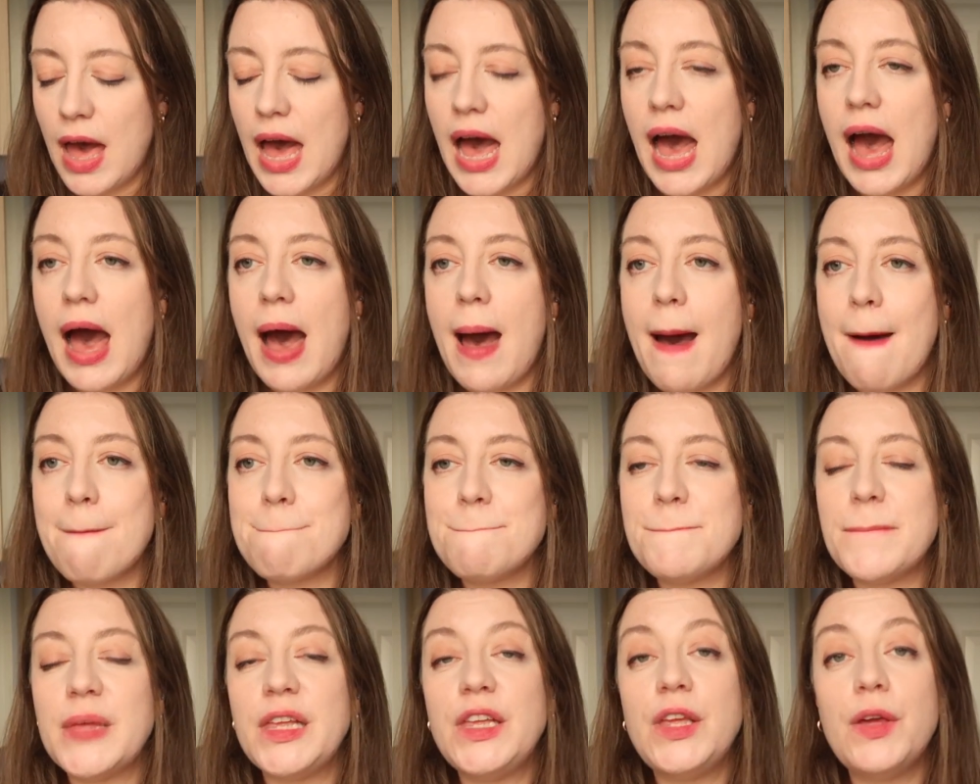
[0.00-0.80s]

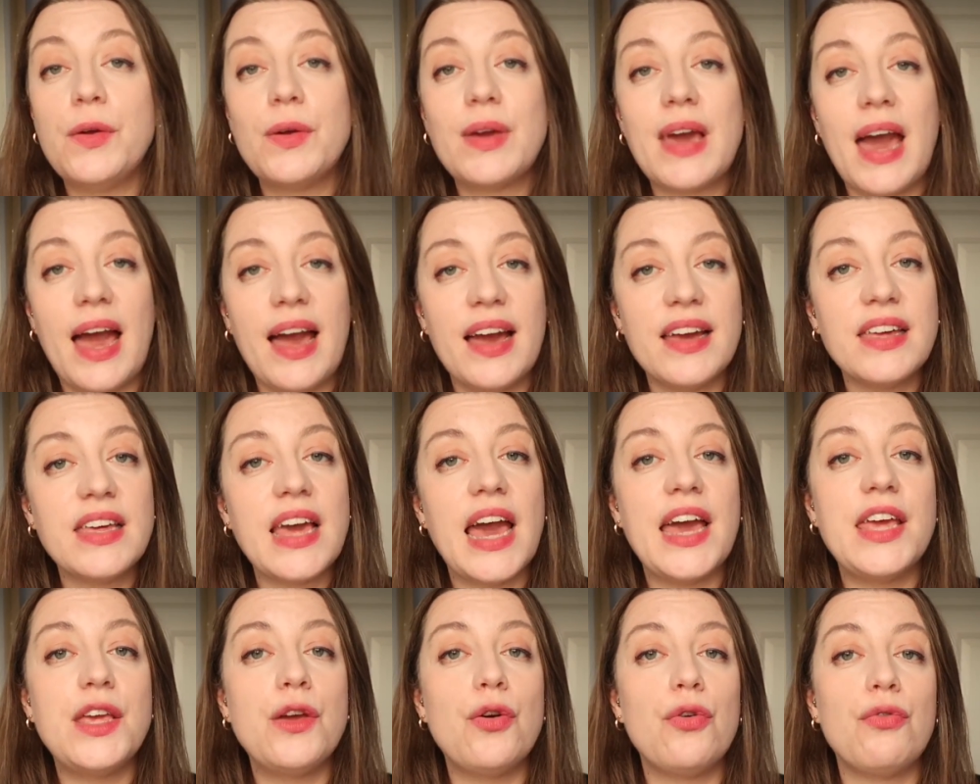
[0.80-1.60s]
You can
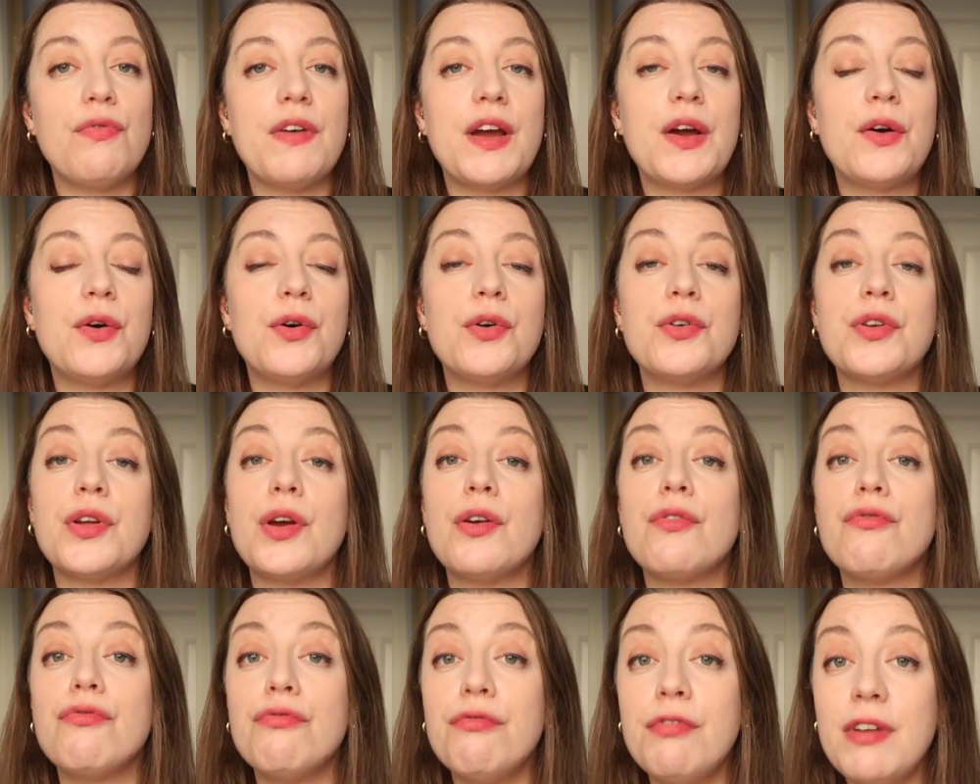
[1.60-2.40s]
get your recorder
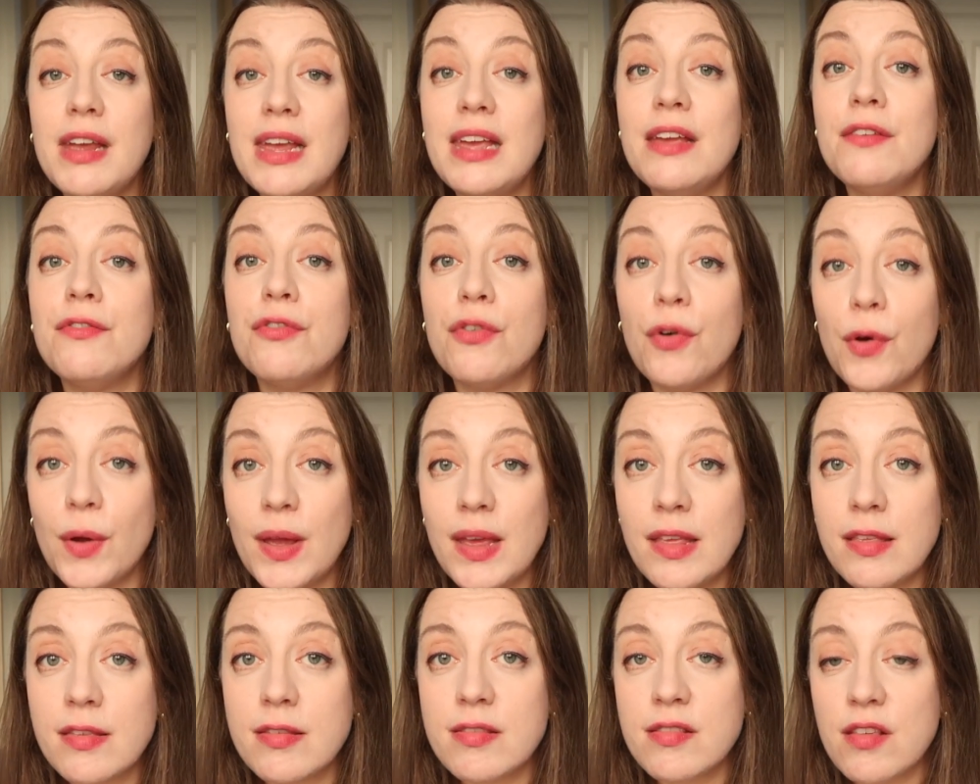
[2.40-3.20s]

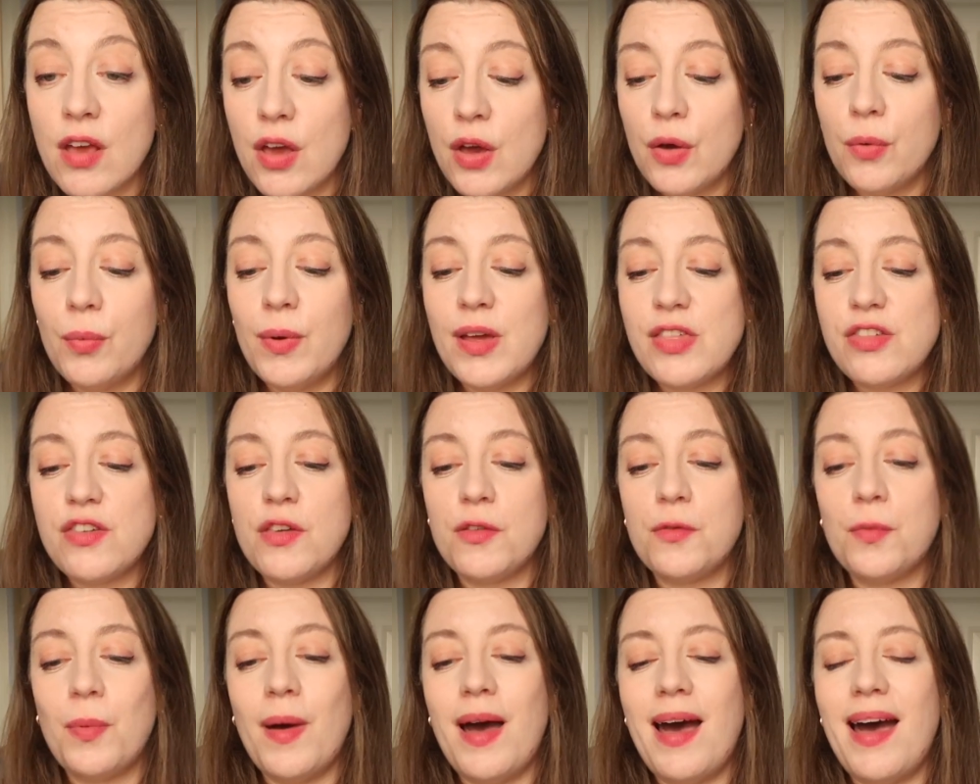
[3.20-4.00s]
revoiced, which
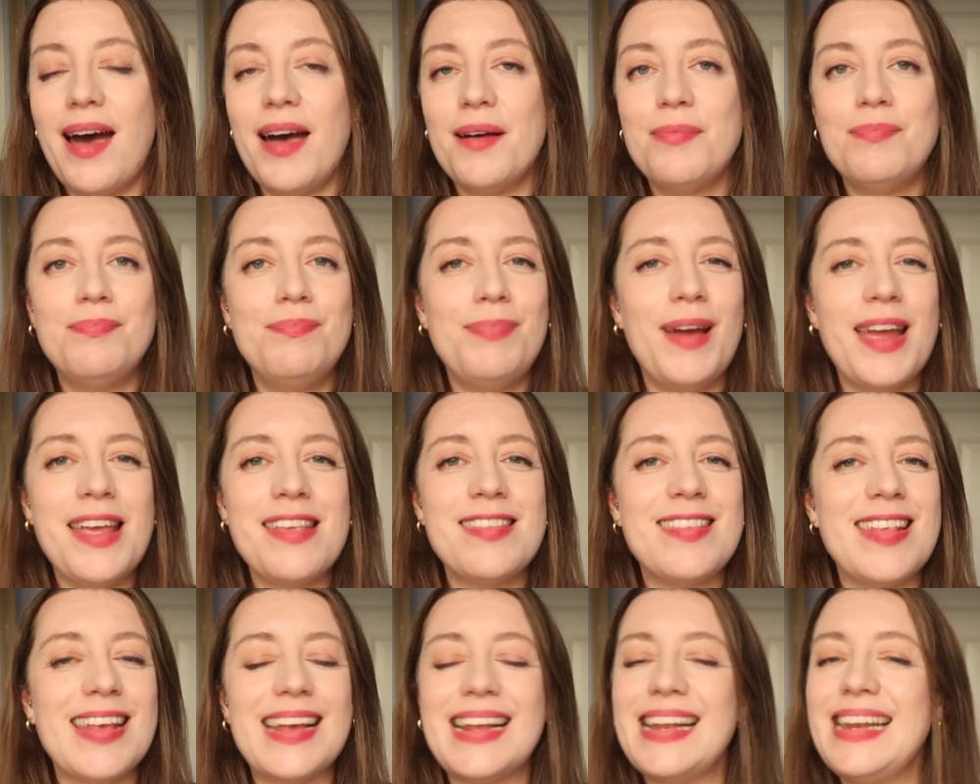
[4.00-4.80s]
is where
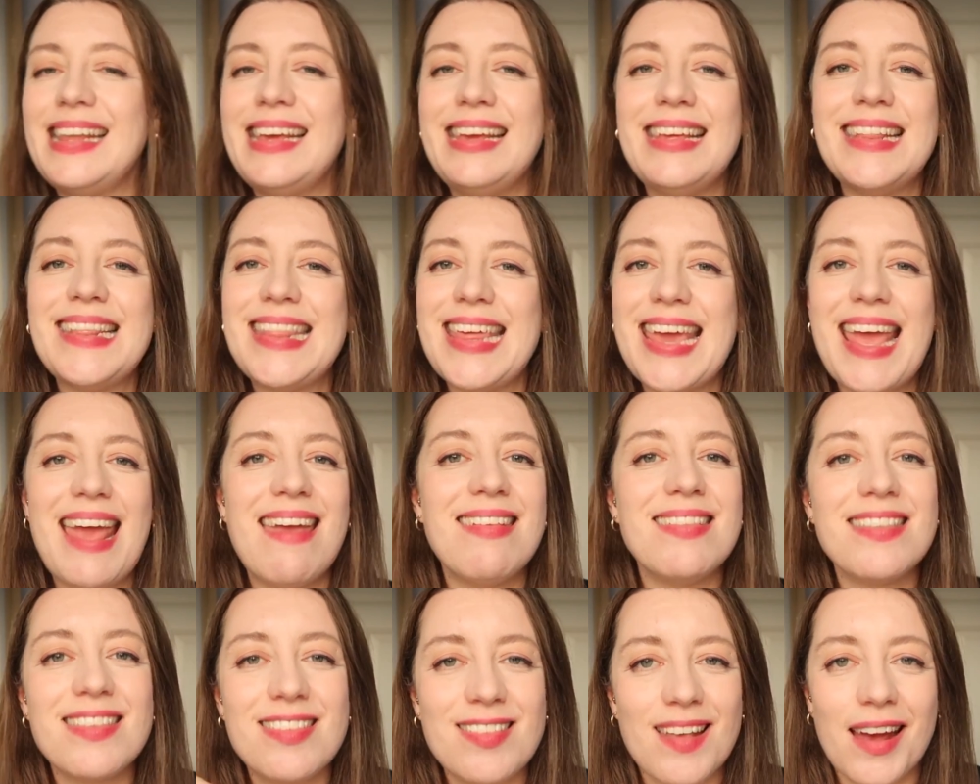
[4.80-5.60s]
basically the
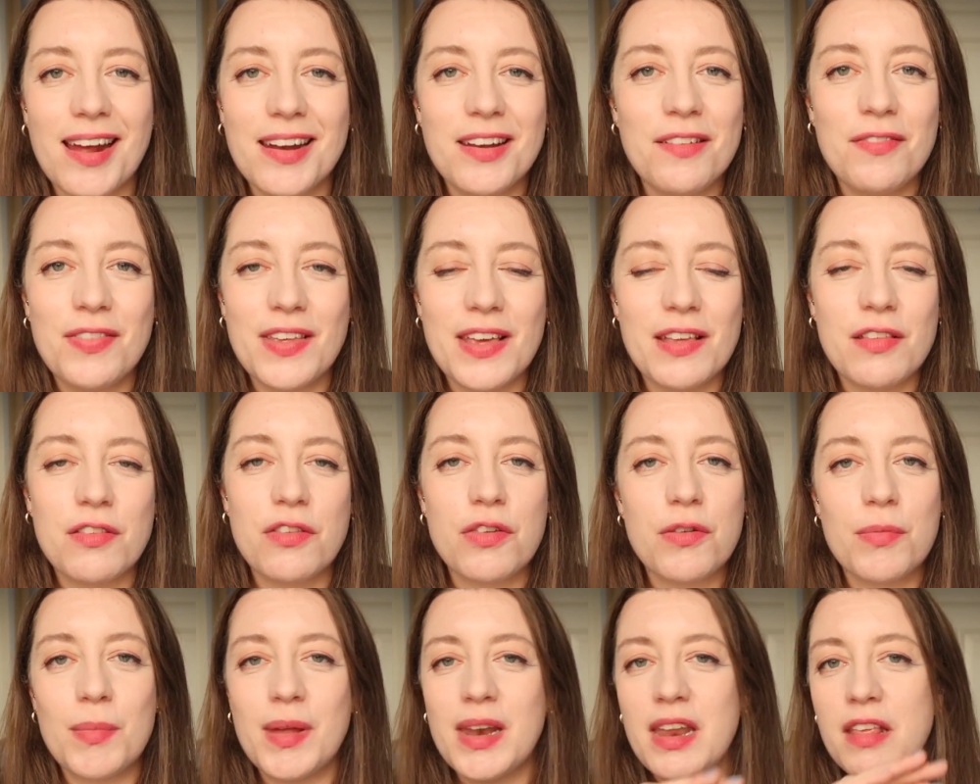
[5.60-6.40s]
inside of the
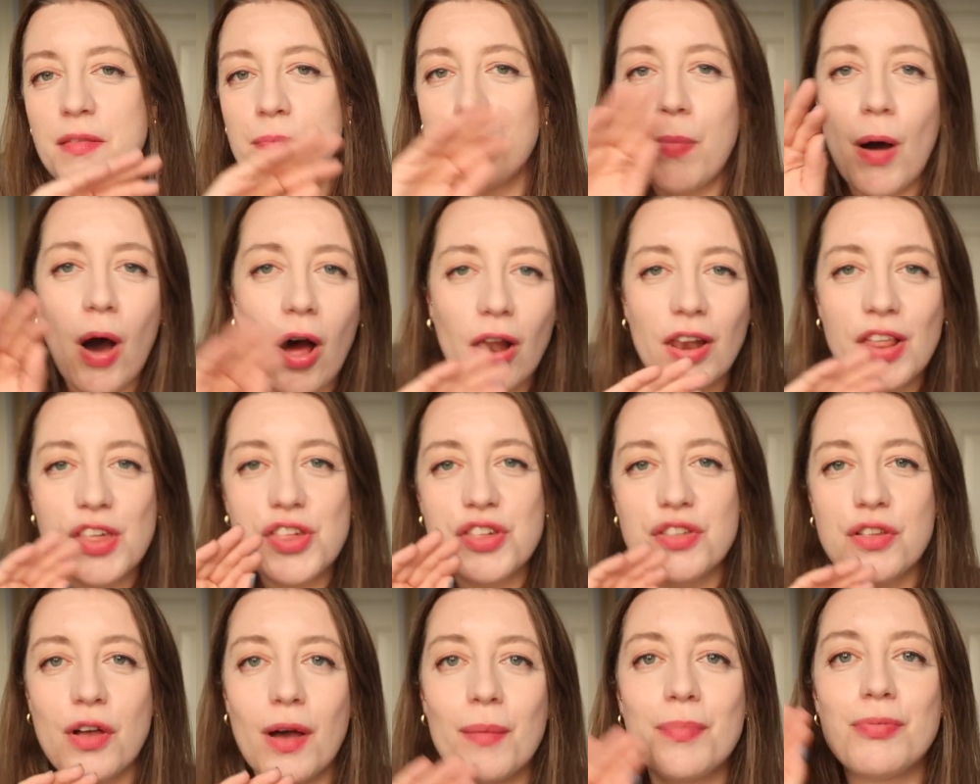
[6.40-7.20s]
instrument is
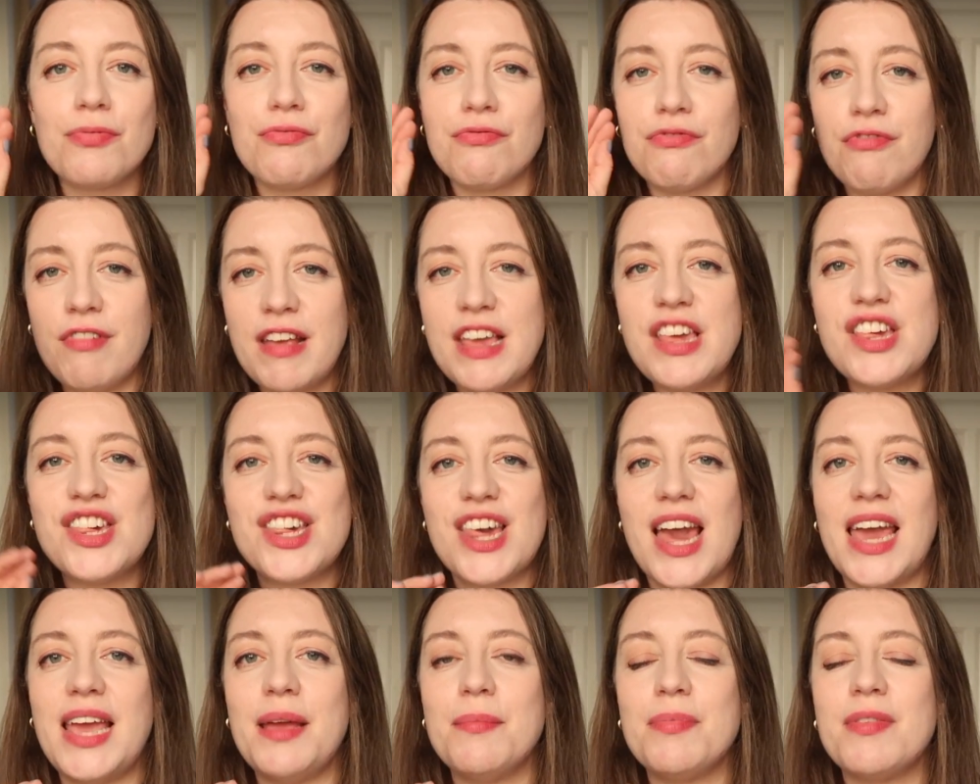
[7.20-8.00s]
polished up,
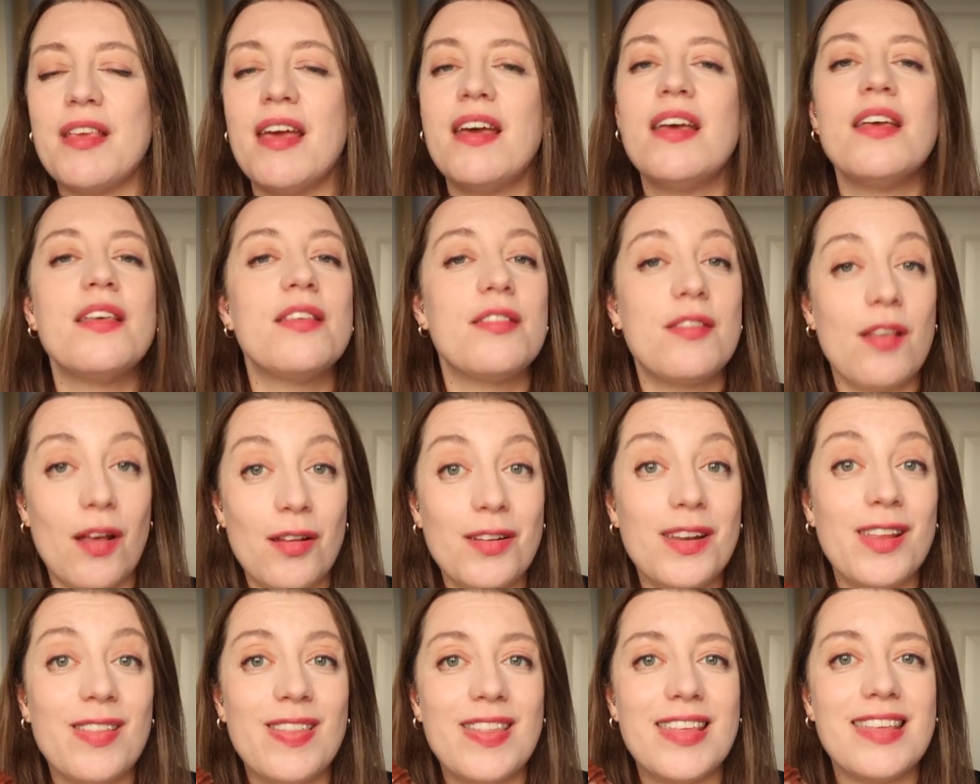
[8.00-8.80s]
reshaped so
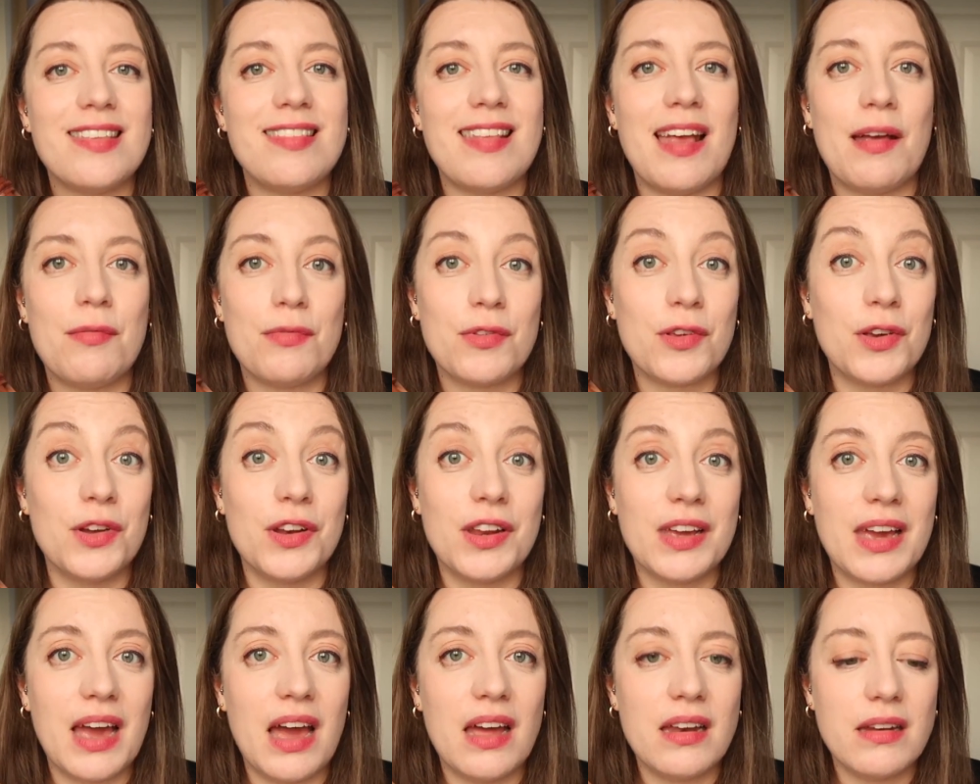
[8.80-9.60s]
that it sounds good
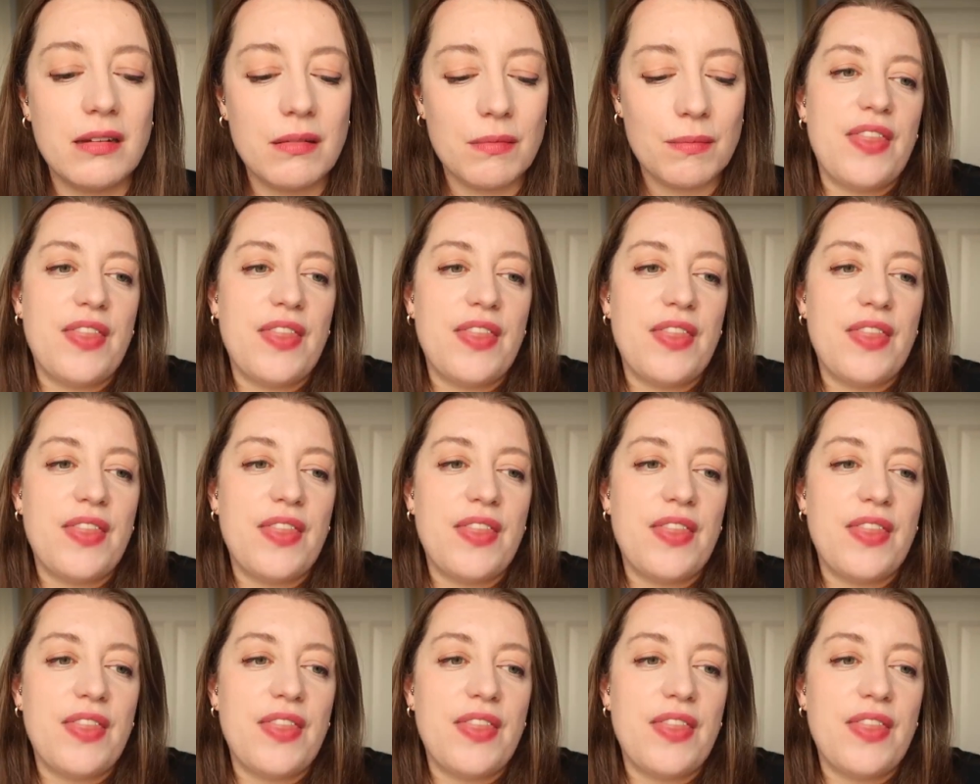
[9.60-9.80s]
again.